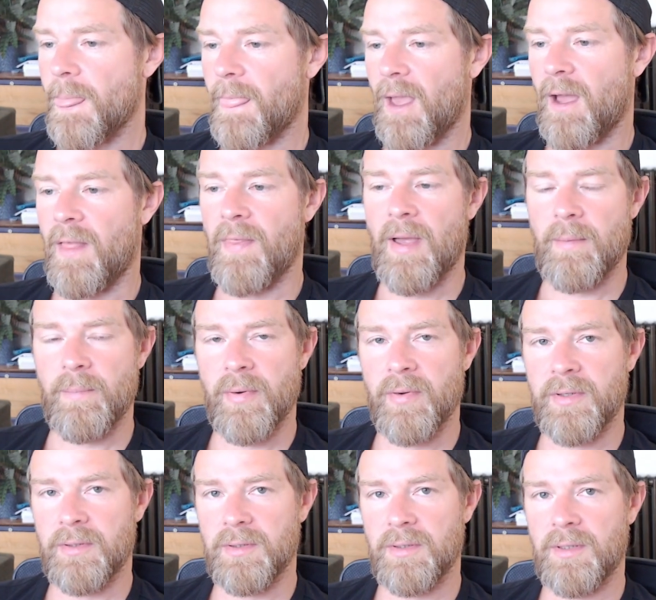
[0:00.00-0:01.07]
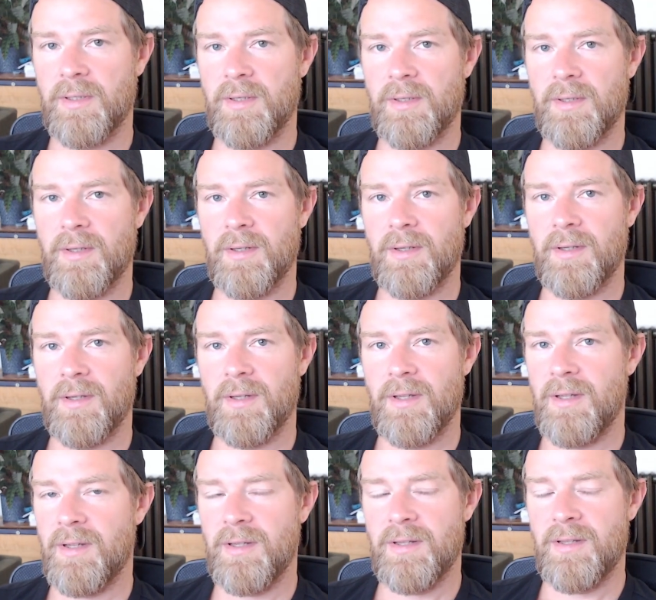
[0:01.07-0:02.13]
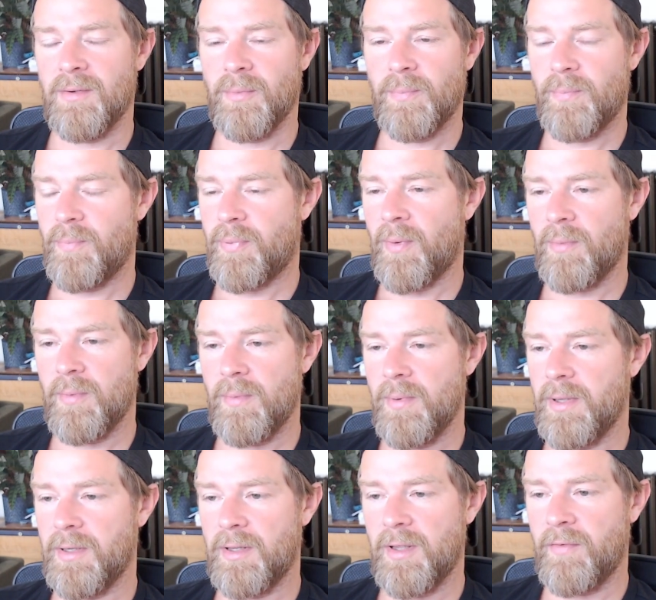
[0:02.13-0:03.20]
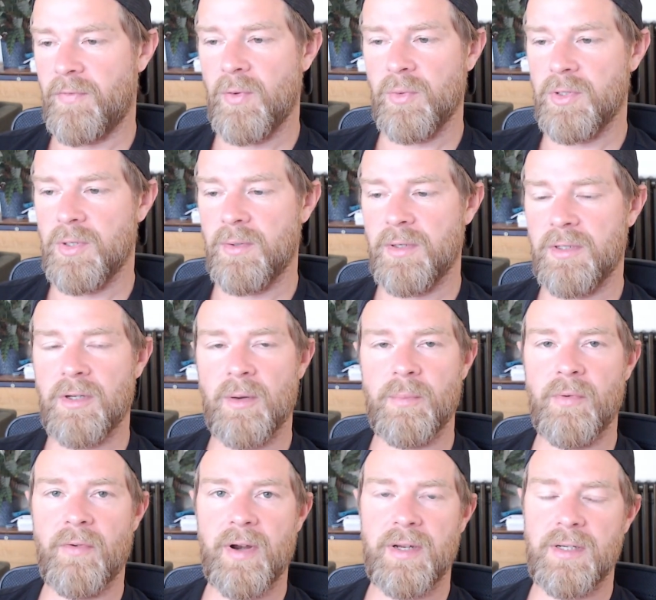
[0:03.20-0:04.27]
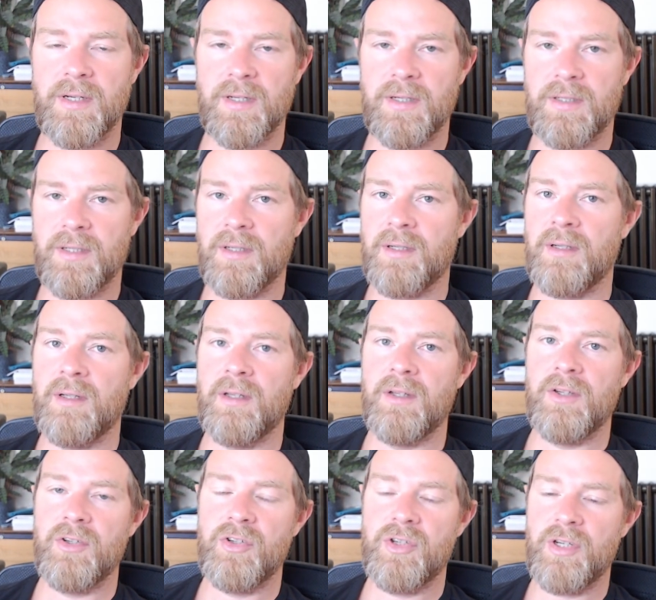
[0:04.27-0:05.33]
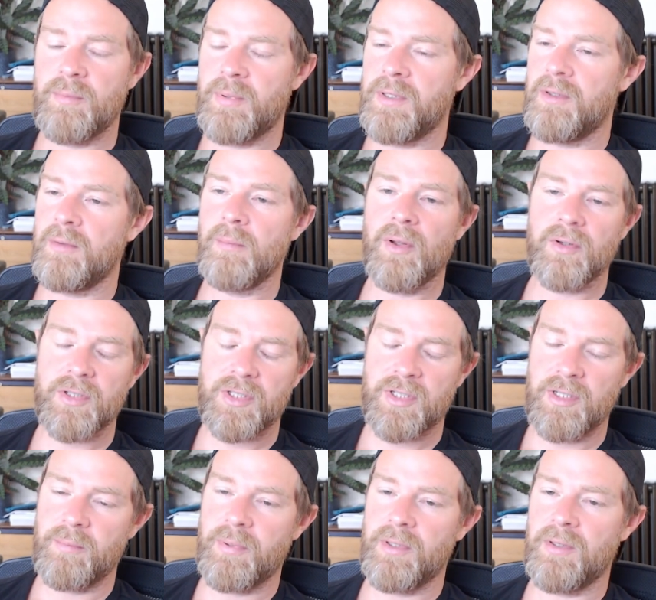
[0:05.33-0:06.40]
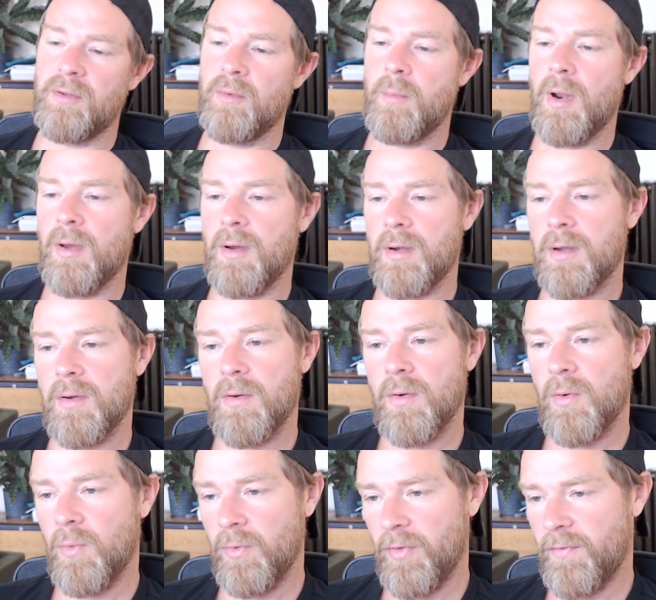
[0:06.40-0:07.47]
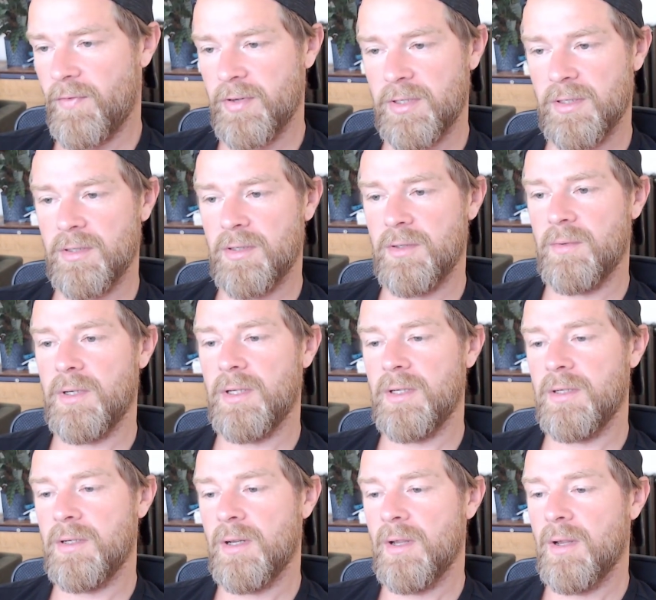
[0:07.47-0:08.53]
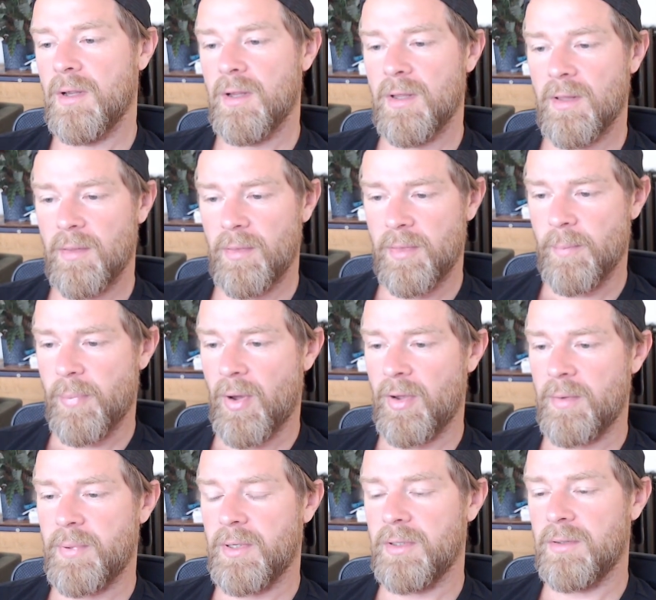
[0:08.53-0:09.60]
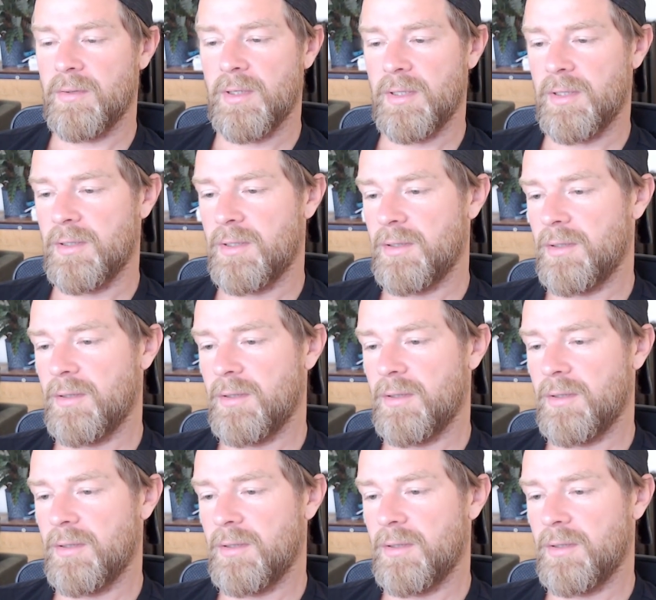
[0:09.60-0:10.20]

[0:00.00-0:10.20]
At that point, you're probably, if you're doing a double radiator, GPU block, CPU block, all the fittings you need, the piping you need,